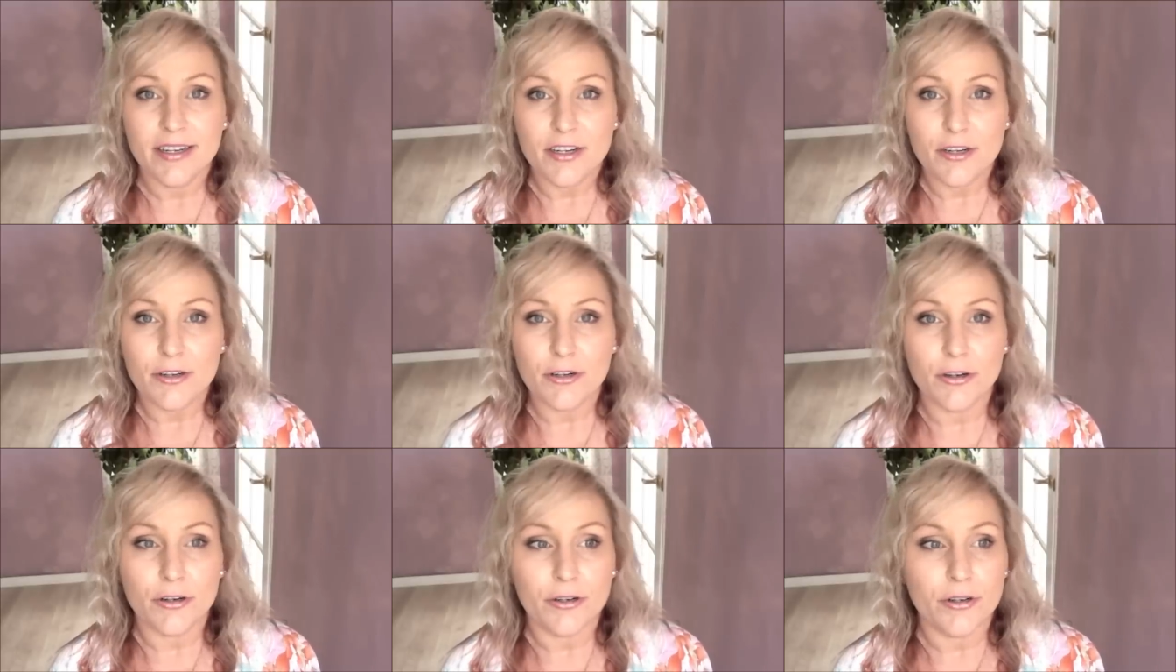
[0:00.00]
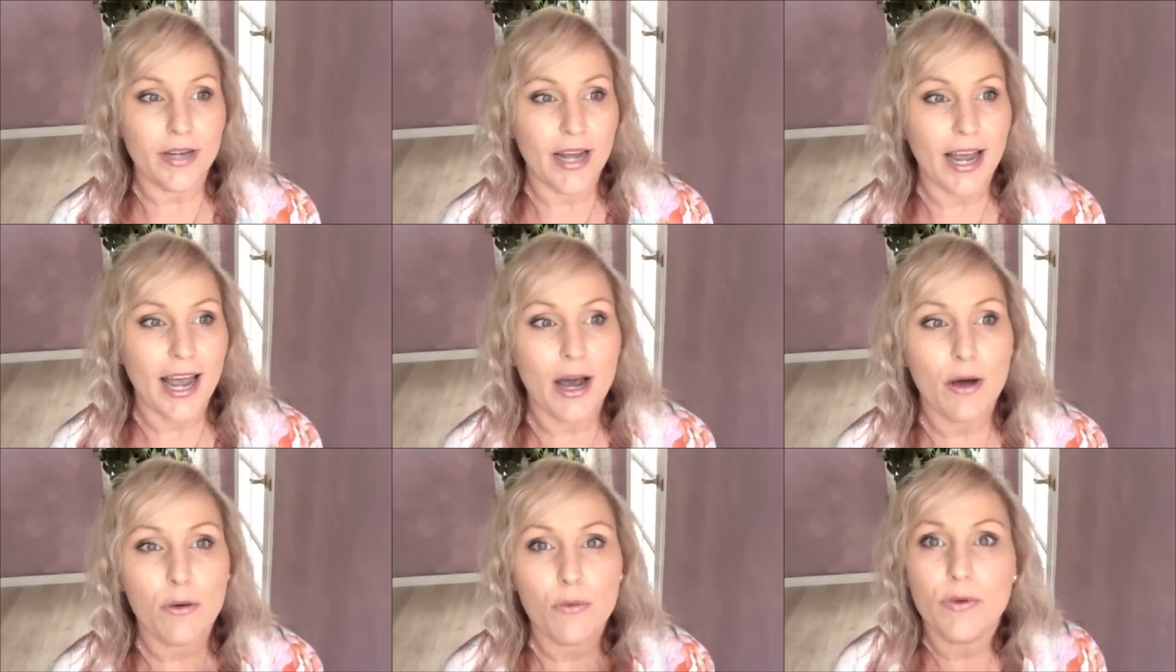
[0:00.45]
you know,
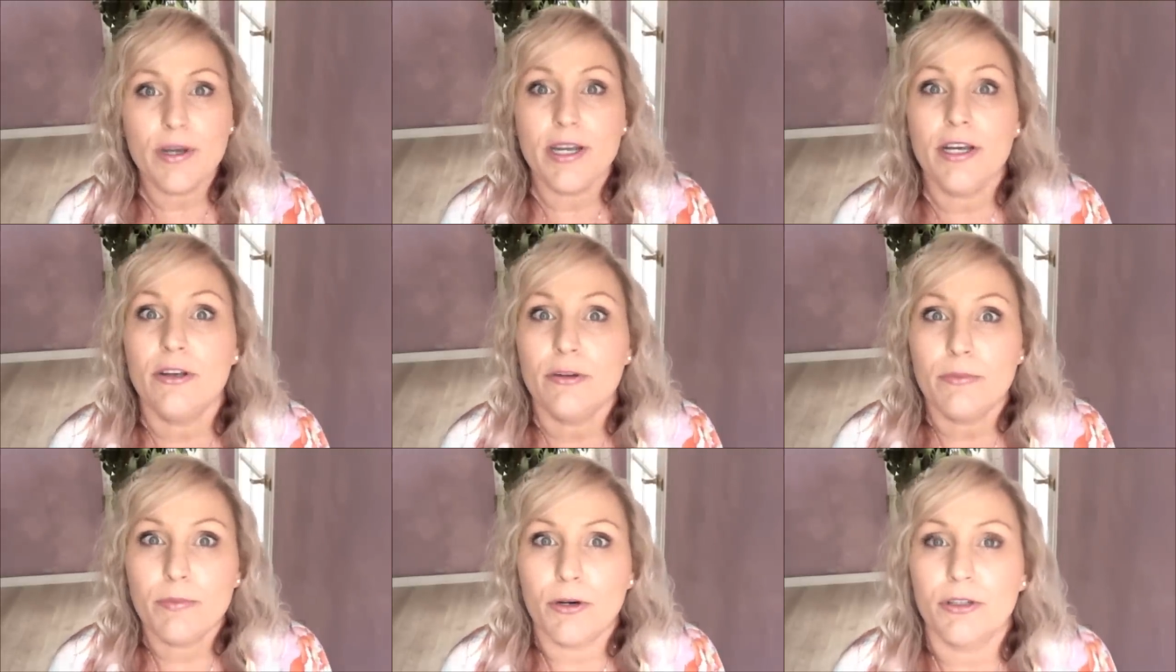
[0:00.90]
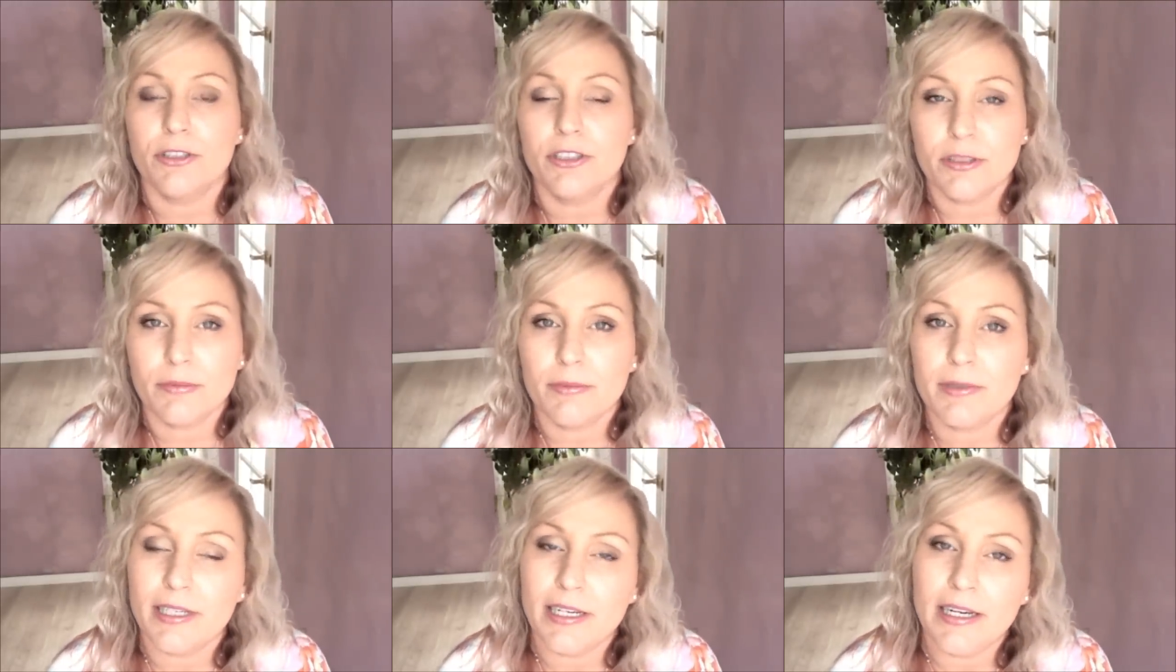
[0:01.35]
how we could
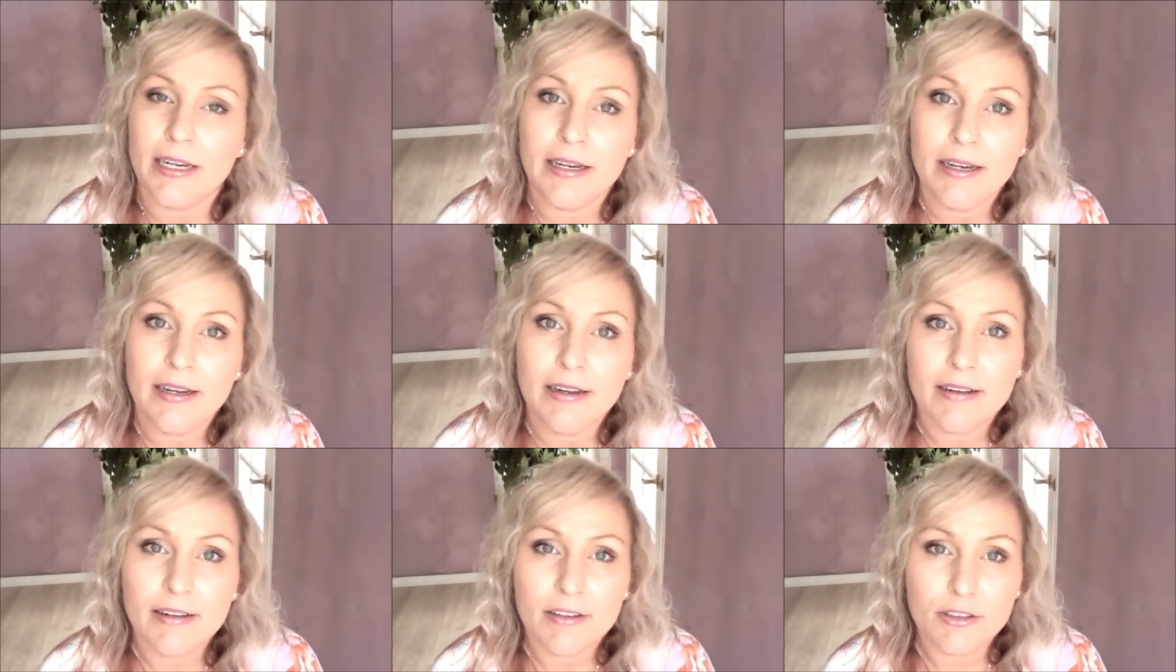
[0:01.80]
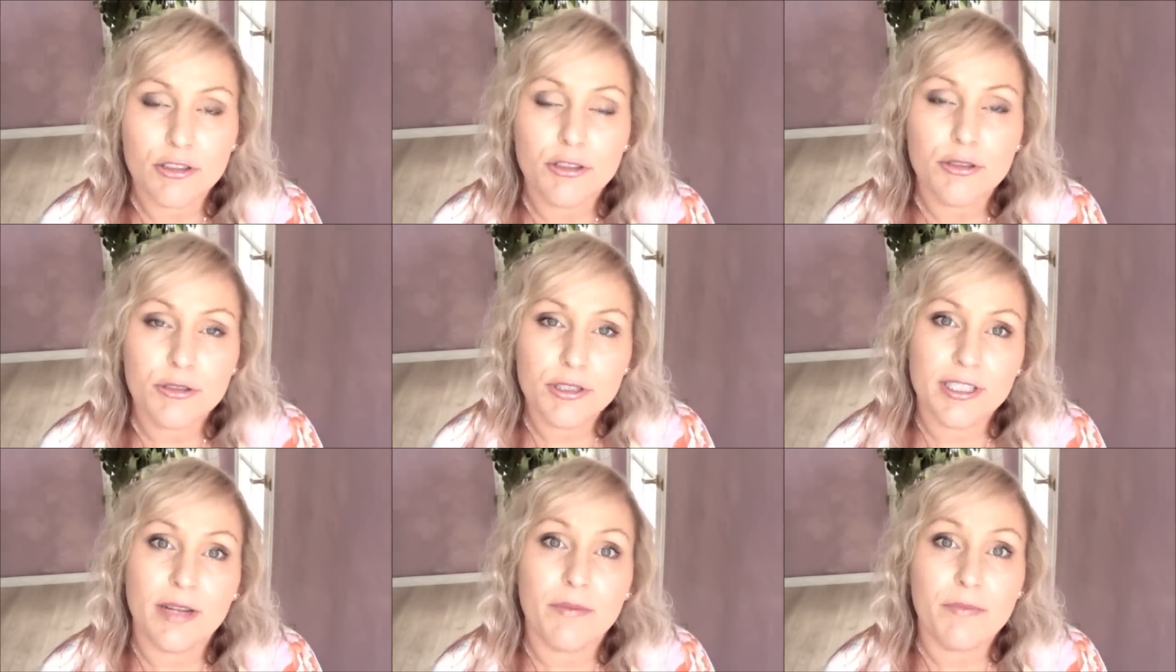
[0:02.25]
possibly
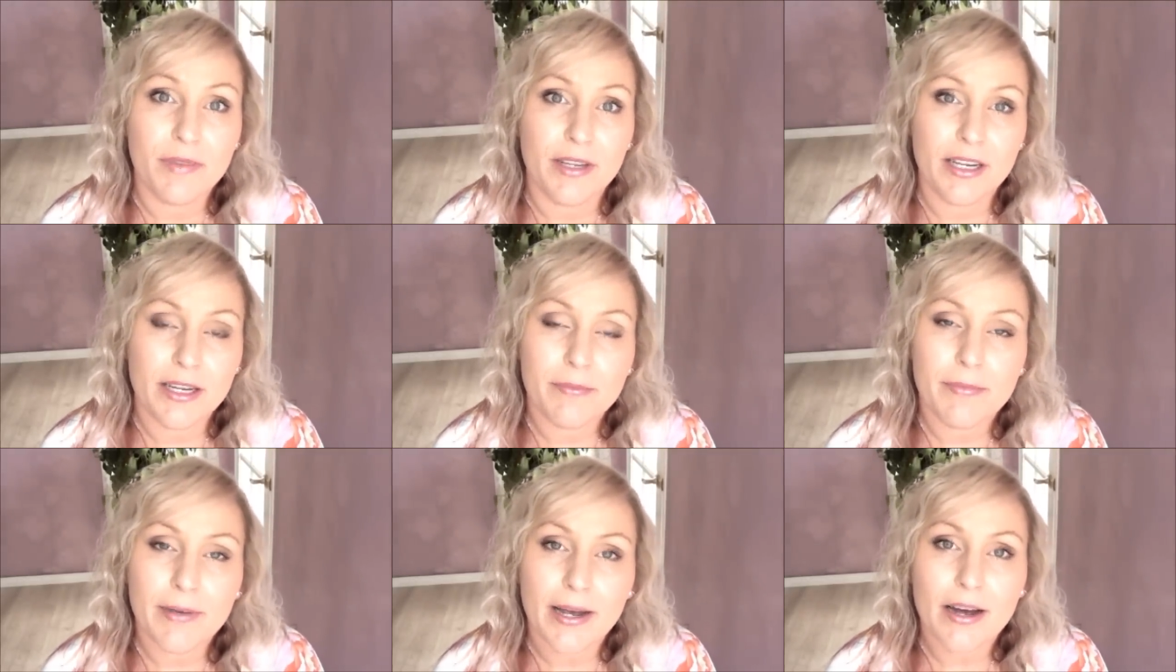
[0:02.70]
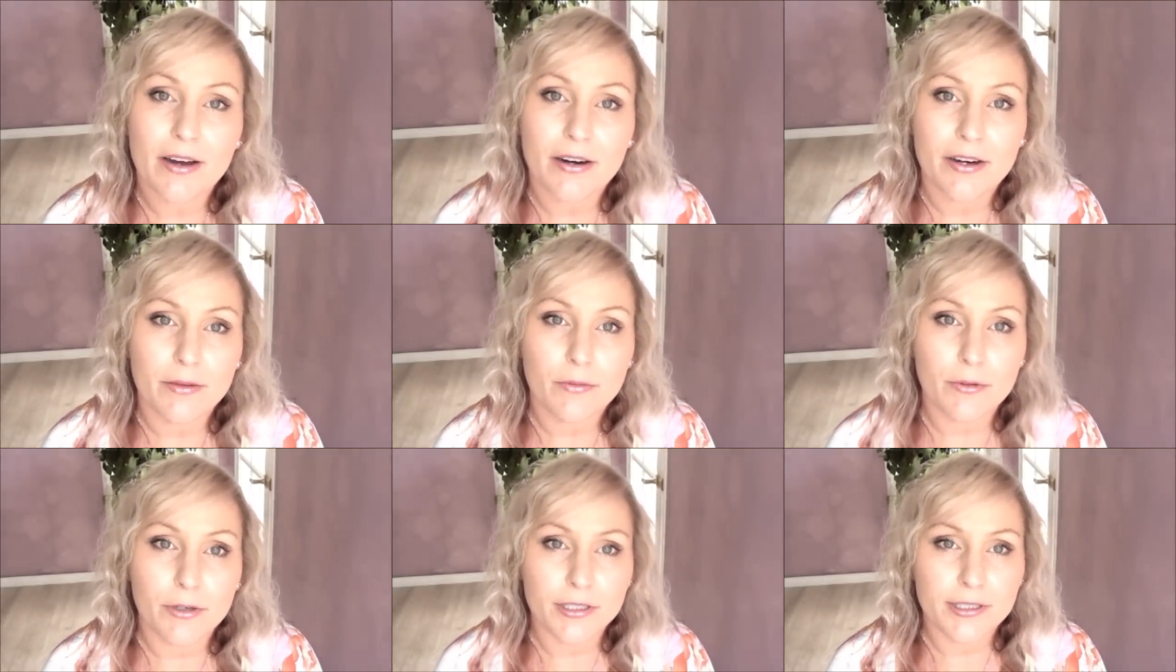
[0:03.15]
do something about
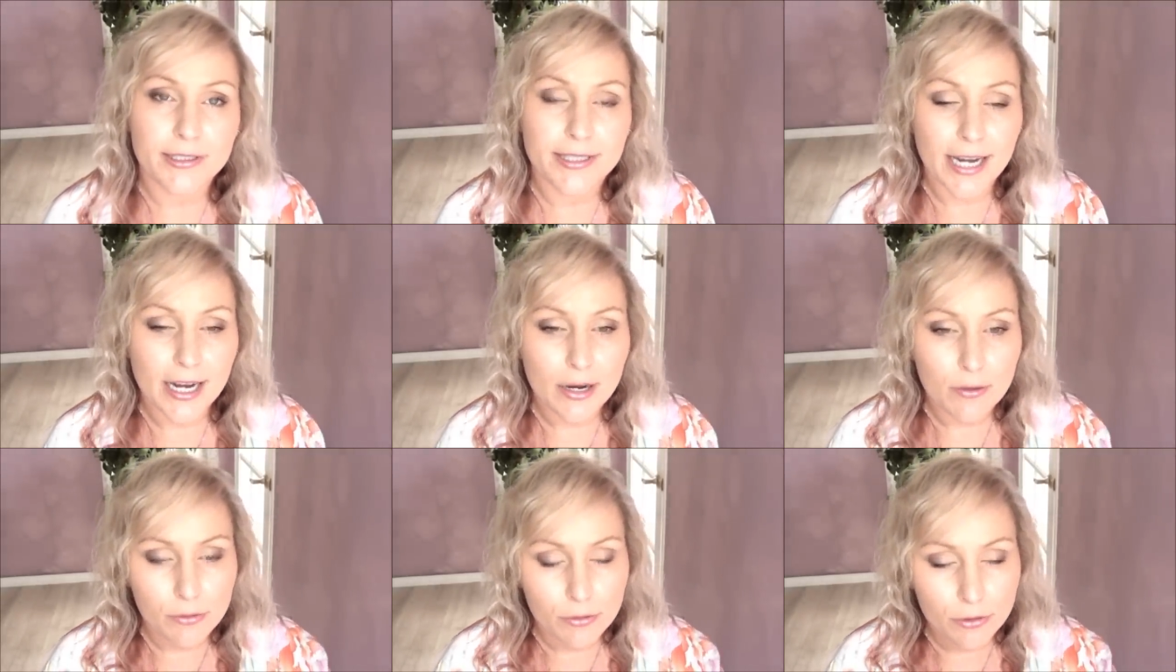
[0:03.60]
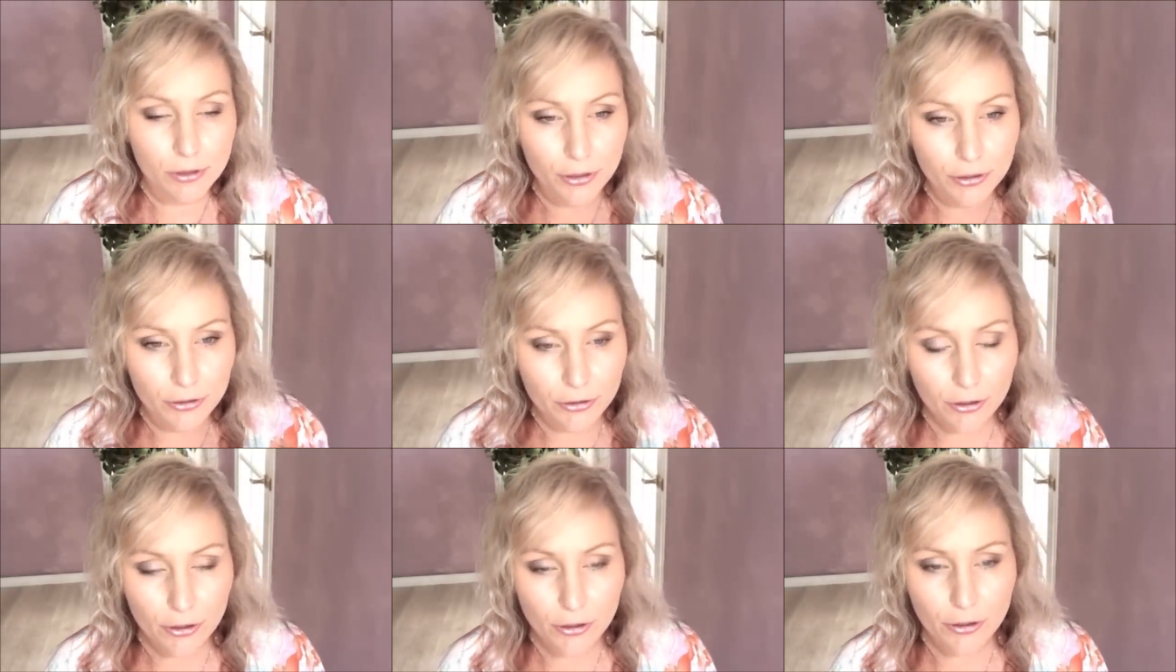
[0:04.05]
it. Whereas now we'll go,
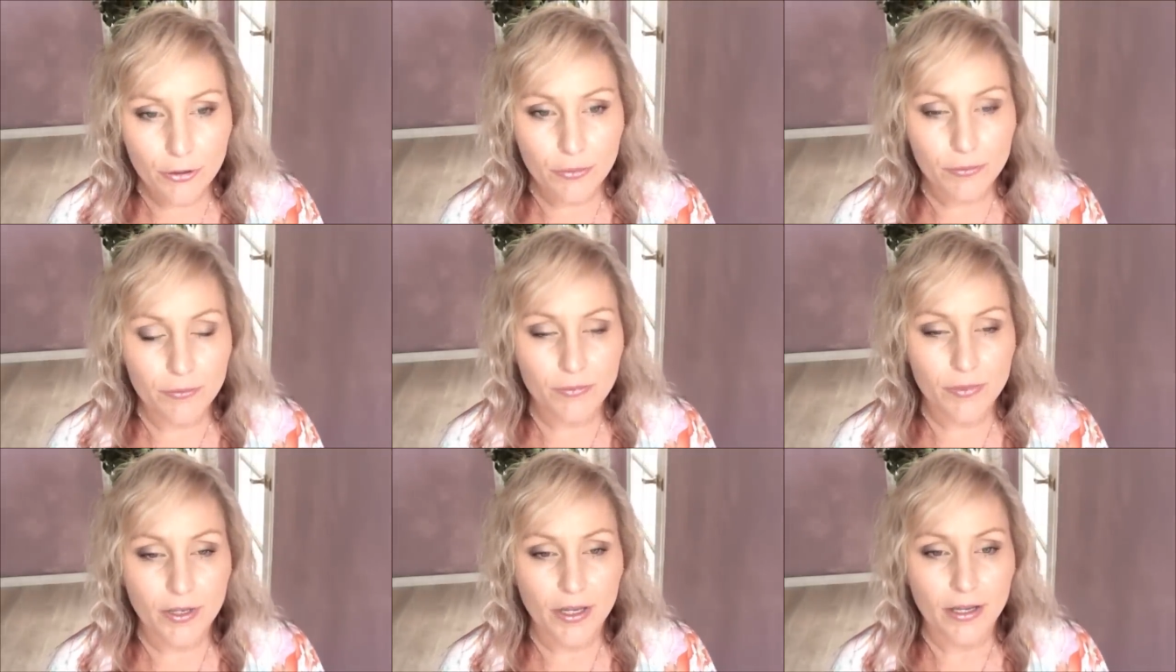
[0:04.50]
no,